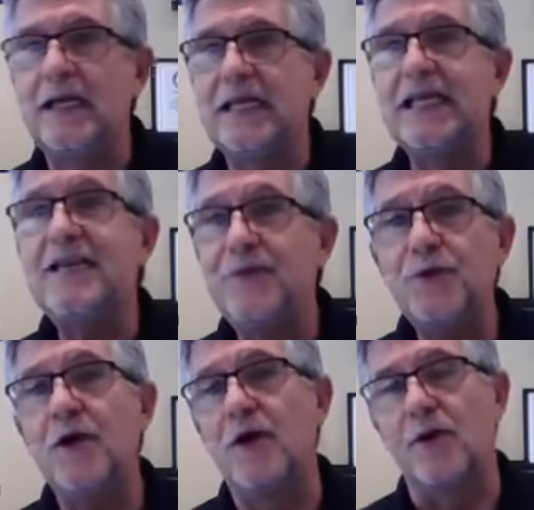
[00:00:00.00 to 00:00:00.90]
if
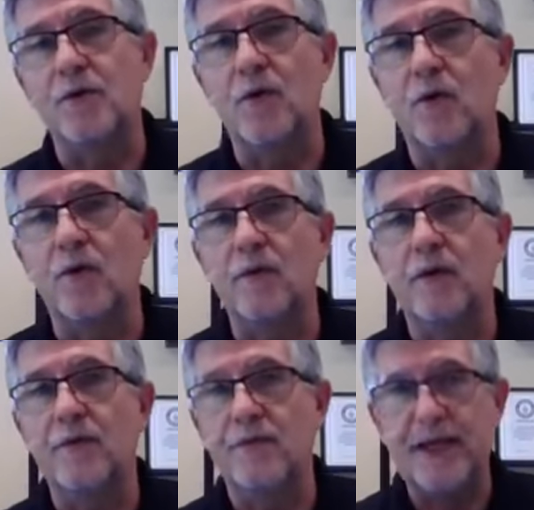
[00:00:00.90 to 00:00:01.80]
you know
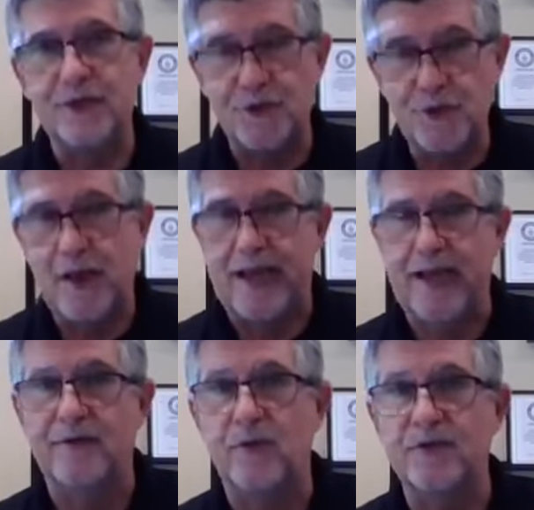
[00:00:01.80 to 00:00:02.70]
or that you
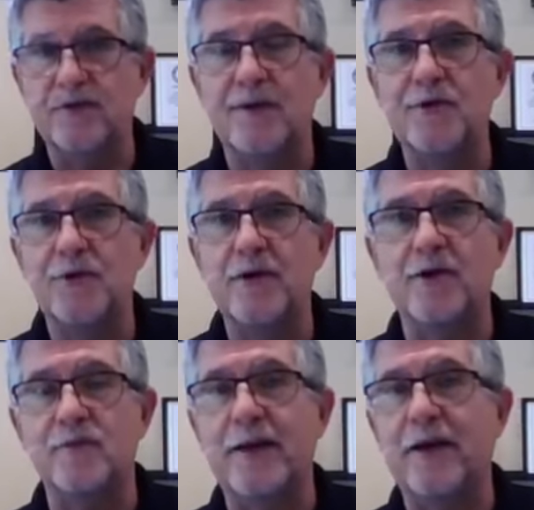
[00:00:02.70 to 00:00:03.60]
have or that someone you
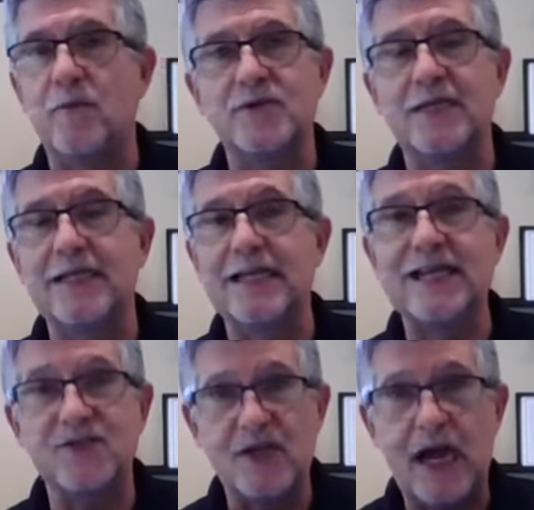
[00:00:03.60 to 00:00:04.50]
cares about, once again,
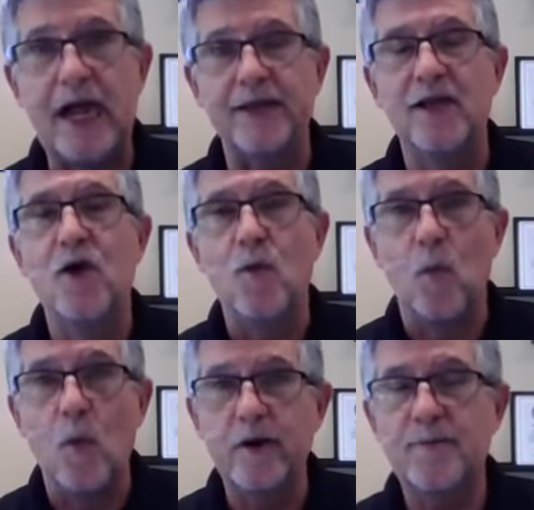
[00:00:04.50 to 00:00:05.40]
has got
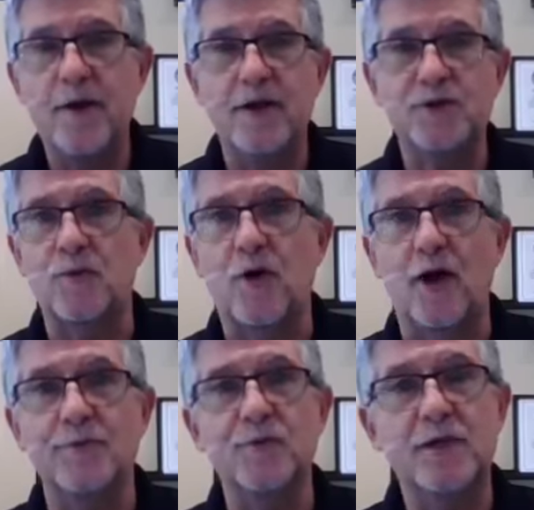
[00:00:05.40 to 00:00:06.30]
one of the postural
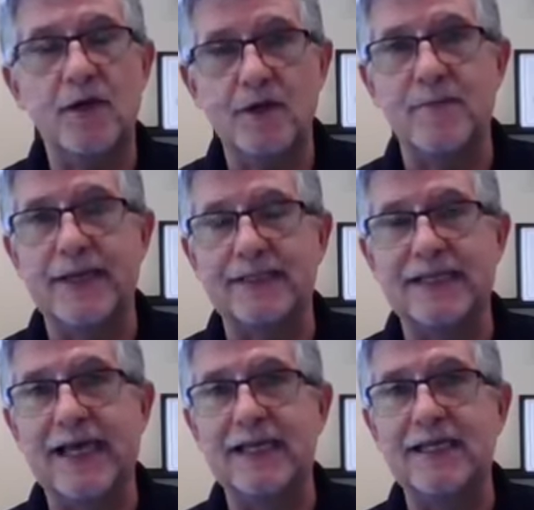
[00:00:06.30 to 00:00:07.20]
problems we talked about
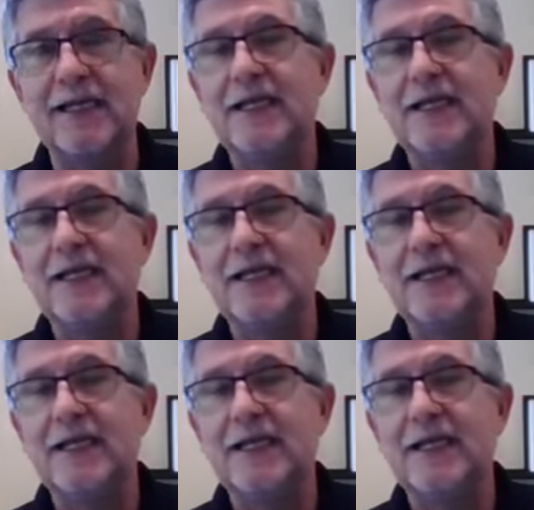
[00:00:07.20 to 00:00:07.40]
today,